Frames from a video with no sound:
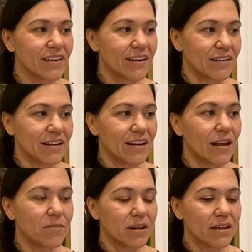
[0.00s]
All right,
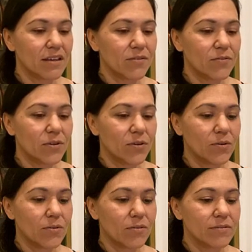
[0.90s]
I'm going to give
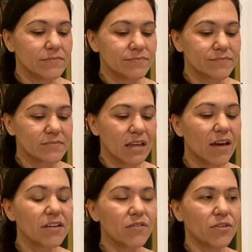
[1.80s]
you
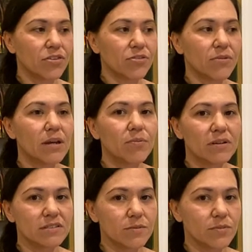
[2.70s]
I'll give you three
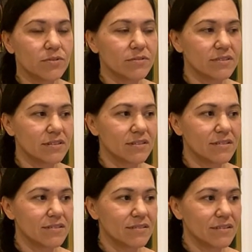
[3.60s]
principles,
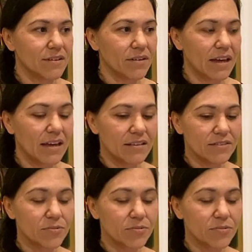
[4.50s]
okay?